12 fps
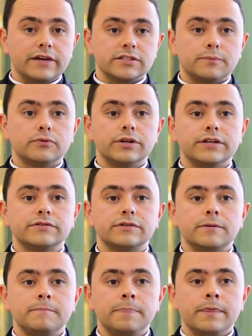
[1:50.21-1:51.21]
as a
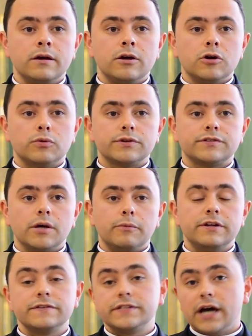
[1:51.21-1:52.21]
priest, where
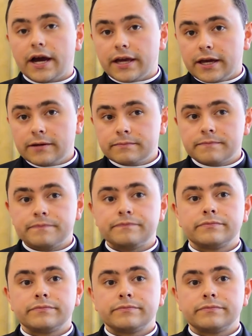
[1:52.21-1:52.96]
someone is dying